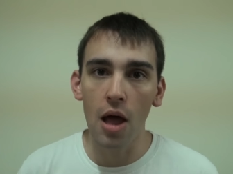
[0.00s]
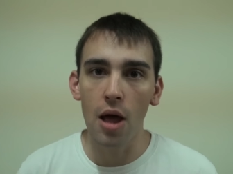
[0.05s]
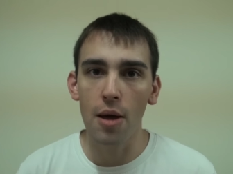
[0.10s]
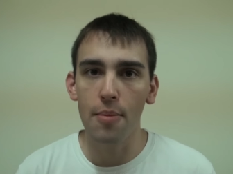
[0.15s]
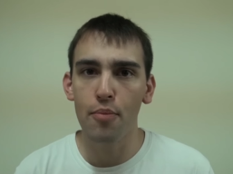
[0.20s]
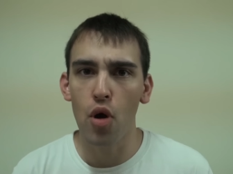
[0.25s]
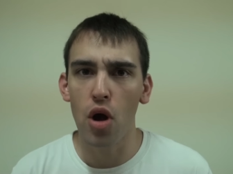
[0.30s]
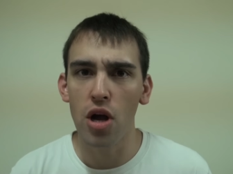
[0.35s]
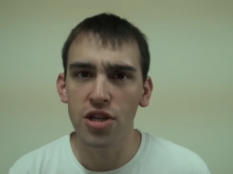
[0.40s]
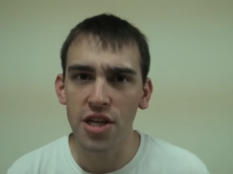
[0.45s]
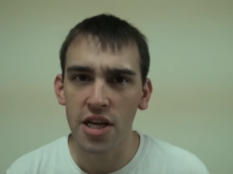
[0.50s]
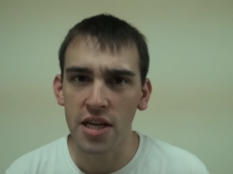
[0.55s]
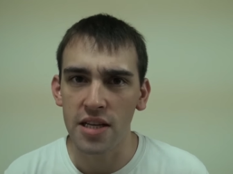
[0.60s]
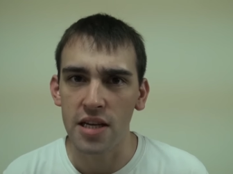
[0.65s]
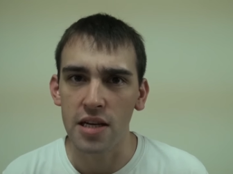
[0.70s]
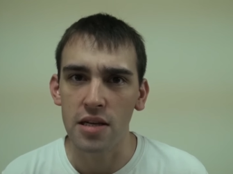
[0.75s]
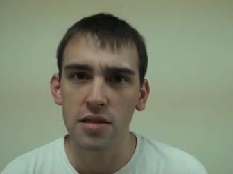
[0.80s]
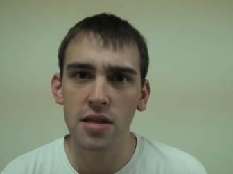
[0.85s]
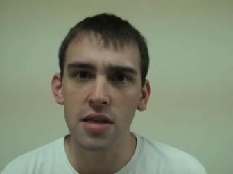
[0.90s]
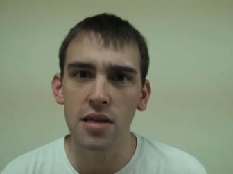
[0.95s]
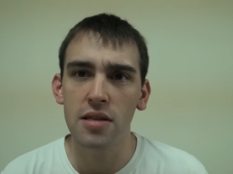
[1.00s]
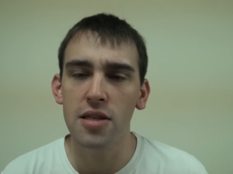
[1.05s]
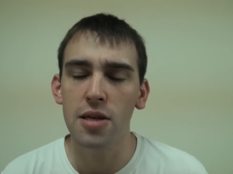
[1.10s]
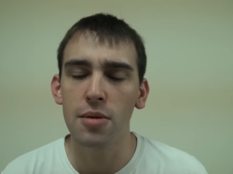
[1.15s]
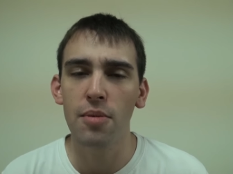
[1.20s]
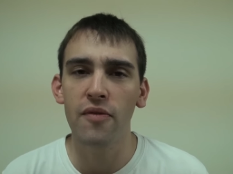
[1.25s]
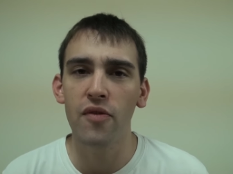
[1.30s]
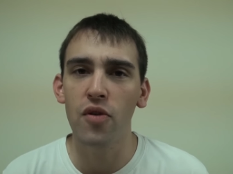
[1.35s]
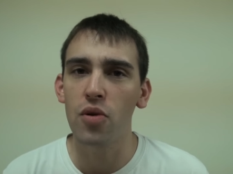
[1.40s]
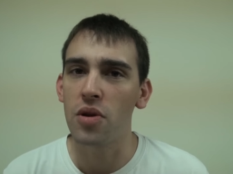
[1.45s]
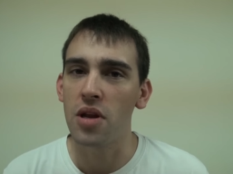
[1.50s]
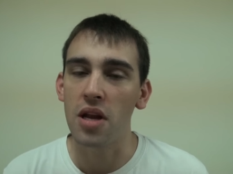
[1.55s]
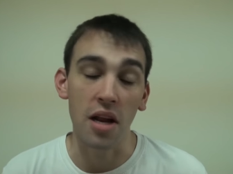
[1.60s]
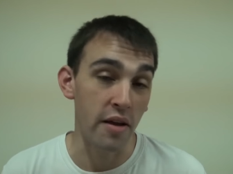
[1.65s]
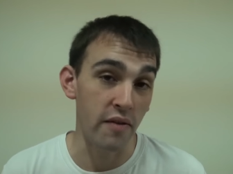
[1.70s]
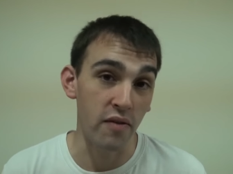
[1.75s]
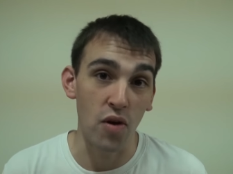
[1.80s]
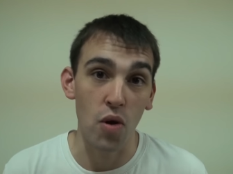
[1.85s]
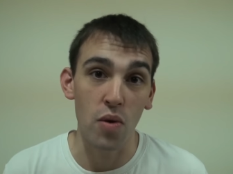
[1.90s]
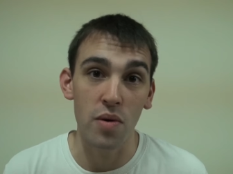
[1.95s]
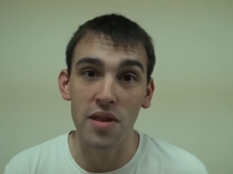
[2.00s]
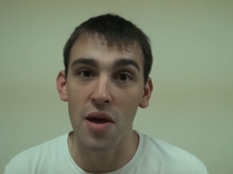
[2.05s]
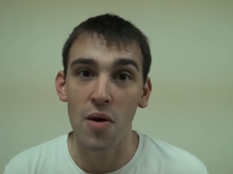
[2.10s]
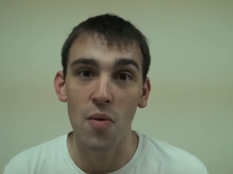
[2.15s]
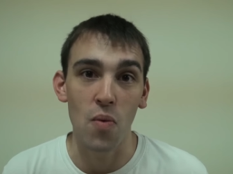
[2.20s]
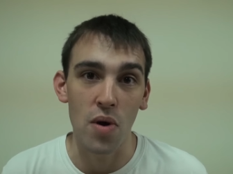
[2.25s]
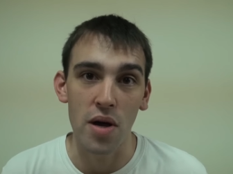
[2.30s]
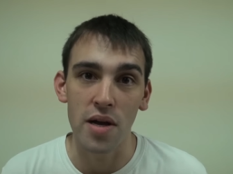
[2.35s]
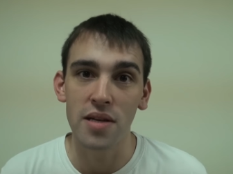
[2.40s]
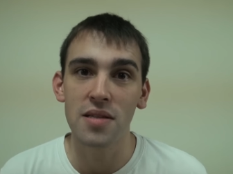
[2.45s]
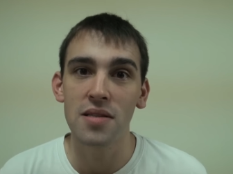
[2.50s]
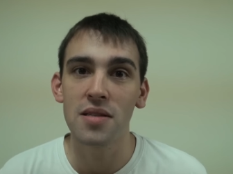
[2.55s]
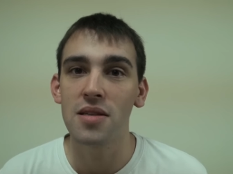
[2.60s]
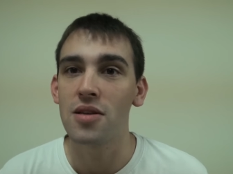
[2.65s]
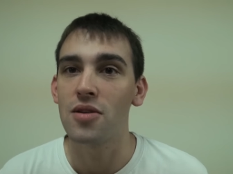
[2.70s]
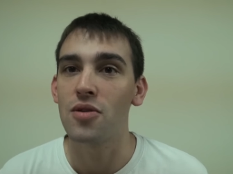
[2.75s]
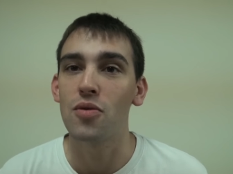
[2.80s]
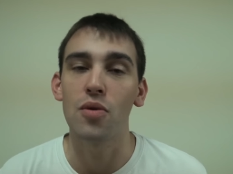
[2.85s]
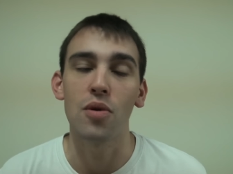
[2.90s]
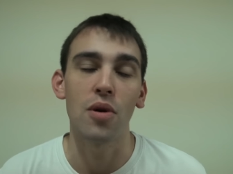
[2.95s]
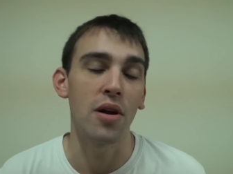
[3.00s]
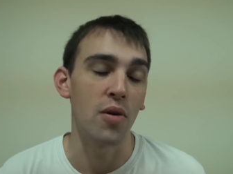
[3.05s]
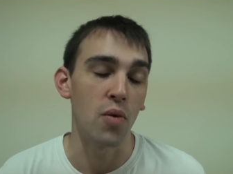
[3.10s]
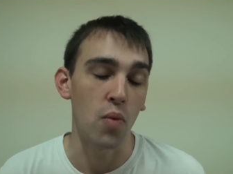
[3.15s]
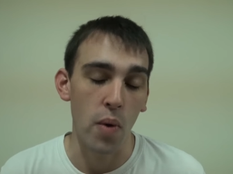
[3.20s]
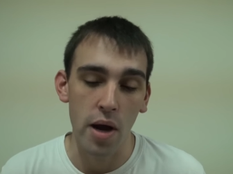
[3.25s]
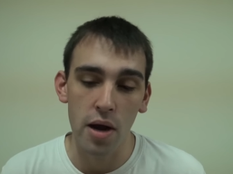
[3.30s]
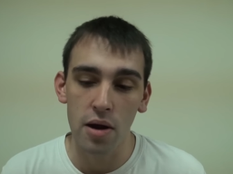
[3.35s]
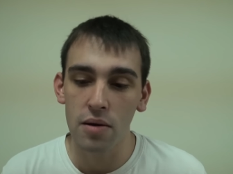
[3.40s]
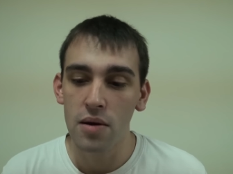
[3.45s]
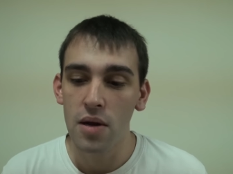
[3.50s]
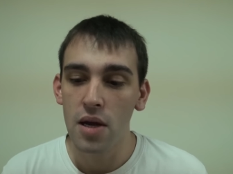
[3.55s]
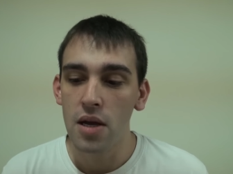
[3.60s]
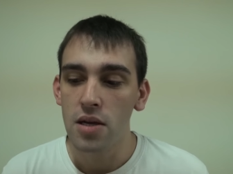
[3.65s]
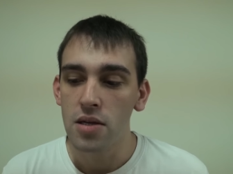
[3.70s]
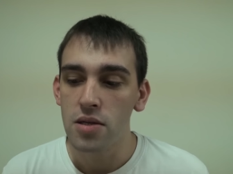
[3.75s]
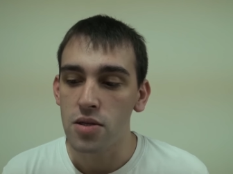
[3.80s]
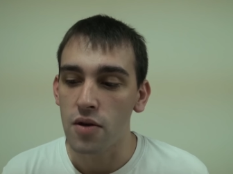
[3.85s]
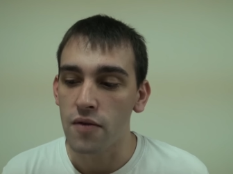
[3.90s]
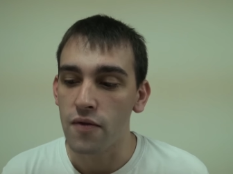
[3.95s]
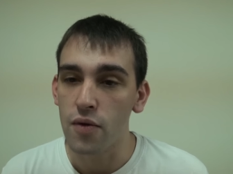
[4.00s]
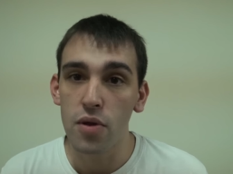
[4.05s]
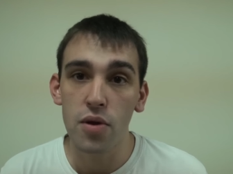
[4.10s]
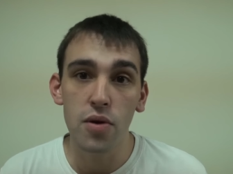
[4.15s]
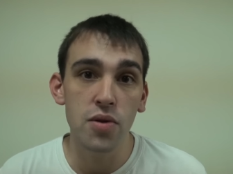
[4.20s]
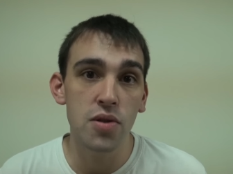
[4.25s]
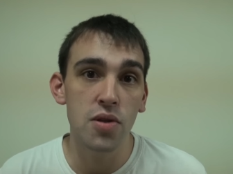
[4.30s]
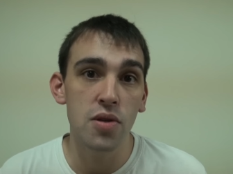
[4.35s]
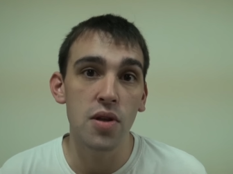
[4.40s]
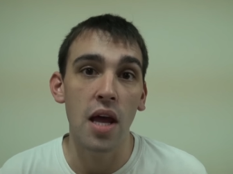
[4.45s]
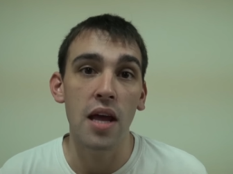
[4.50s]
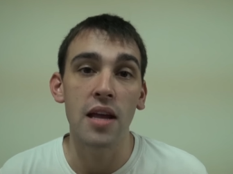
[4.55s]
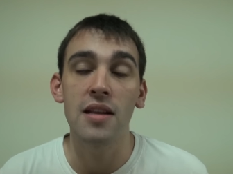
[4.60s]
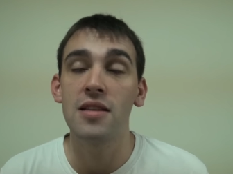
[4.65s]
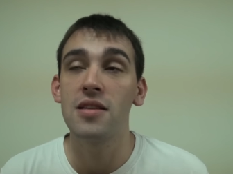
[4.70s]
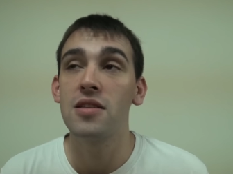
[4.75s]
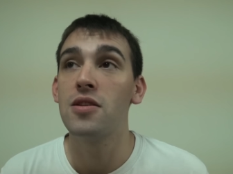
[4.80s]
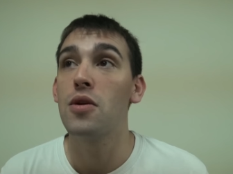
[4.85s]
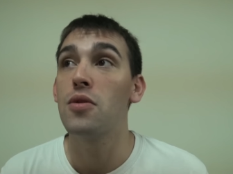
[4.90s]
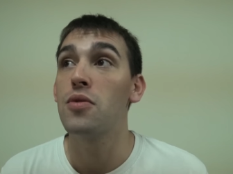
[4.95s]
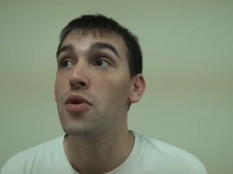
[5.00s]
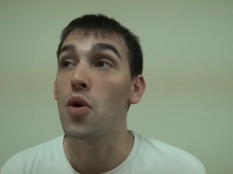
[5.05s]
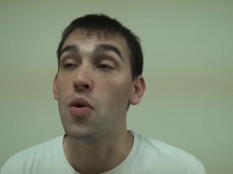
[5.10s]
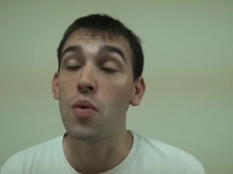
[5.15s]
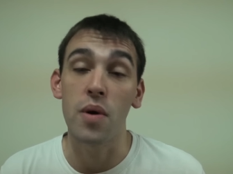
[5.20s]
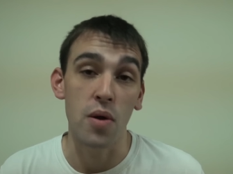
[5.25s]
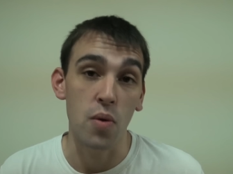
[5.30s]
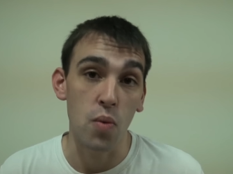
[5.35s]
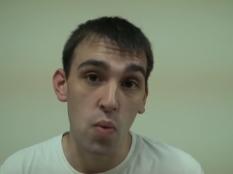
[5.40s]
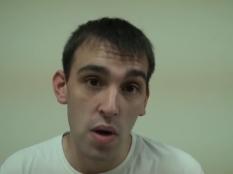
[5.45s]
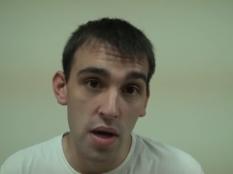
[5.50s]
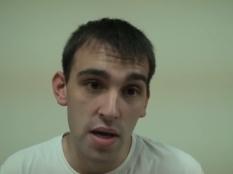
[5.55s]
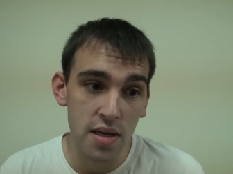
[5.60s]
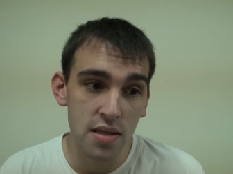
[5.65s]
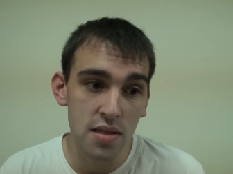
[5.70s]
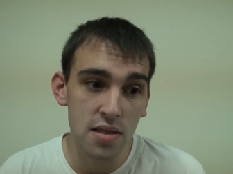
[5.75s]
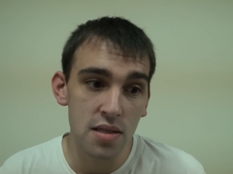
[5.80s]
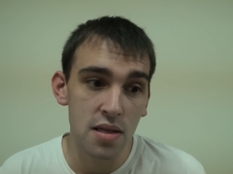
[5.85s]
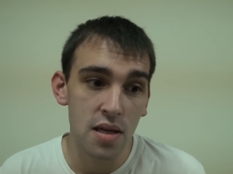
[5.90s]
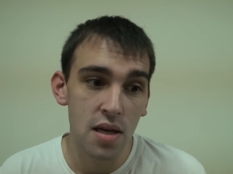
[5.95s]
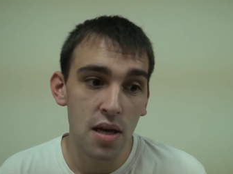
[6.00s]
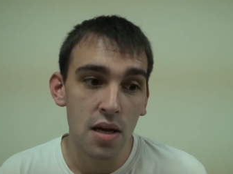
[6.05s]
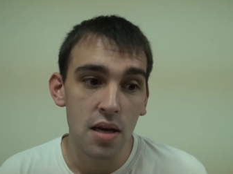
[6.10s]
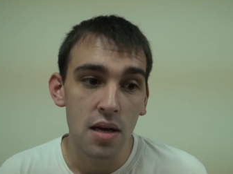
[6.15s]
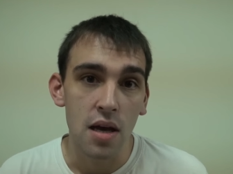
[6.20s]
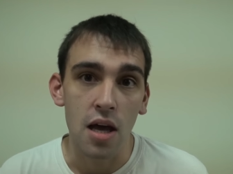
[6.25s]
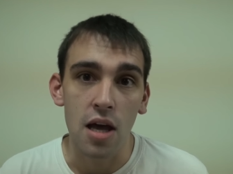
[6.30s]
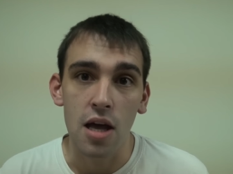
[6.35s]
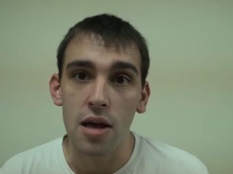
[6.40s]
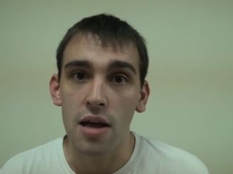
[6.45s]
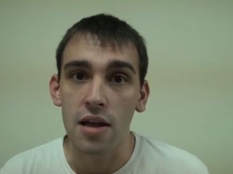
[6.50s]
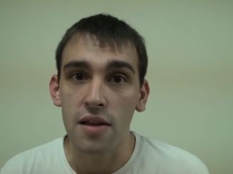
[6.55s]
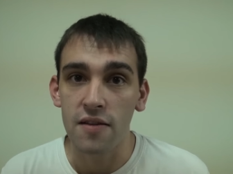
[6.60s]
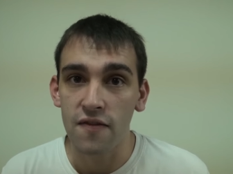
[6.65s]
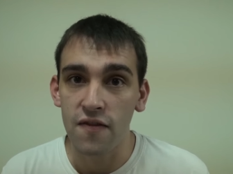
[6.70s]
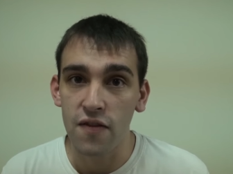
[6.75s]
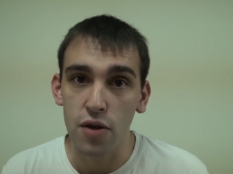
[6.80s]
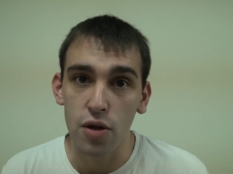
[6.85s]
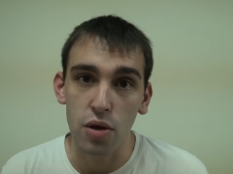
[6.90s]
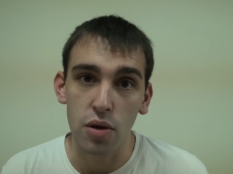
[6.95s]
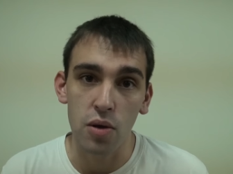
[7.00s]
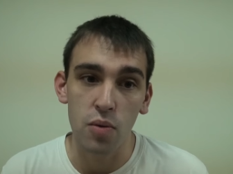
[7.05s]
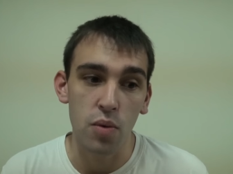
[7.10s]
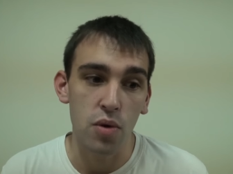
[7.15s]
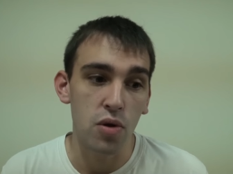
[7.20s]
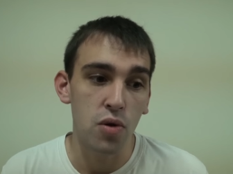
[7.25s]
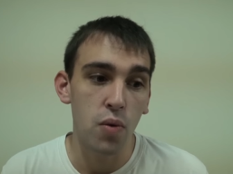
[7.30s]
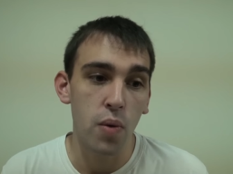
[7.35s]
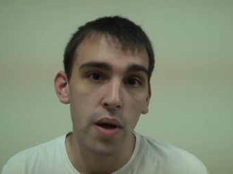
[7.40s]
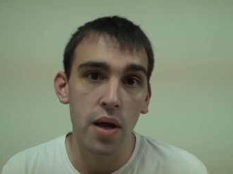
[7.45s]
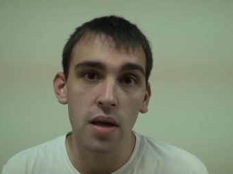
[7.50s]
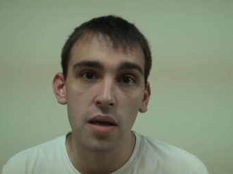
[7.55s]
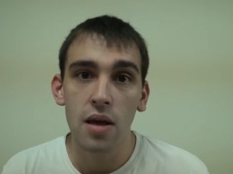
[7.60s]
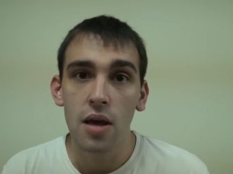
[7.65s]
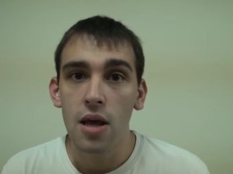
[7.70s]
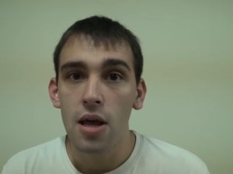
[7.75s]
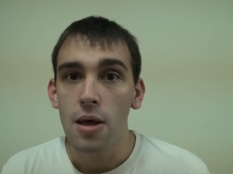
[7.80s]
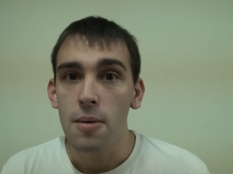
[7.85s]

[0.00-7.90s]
Uh, Project Delta. Some of you didn't even know what that was, you were unaware. So, for those that don't know what it was, I'll fill you in real quick.